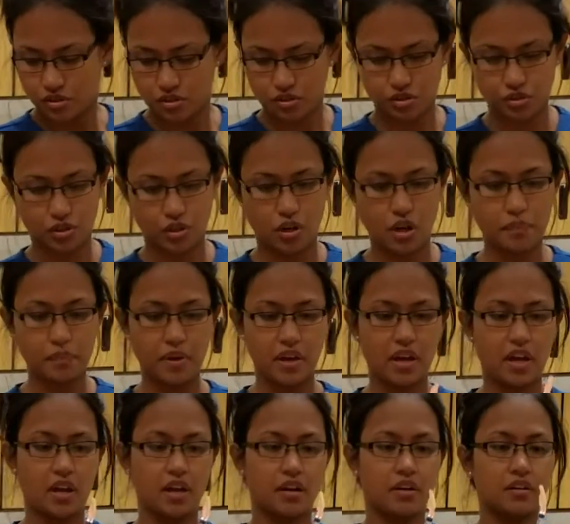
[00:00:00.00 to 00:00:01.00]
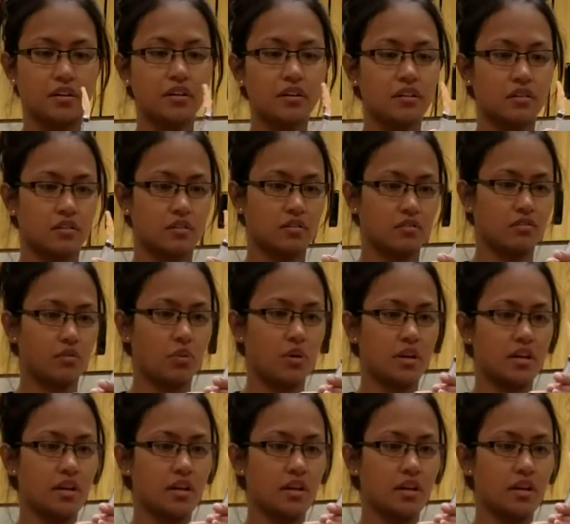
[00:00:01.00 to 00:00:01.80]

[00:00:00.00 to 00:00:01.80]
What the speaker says: drop air, 1